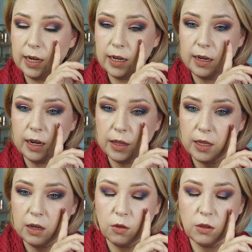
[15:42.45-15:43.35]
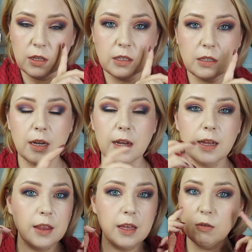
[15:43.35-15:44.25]
and nothing on this side,
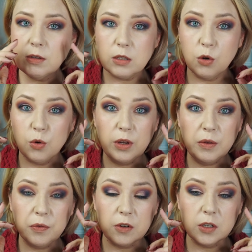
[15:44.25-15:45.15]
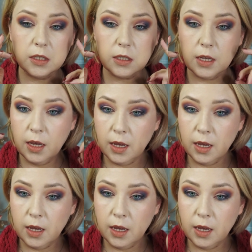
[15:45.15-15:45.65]
and there is no difference.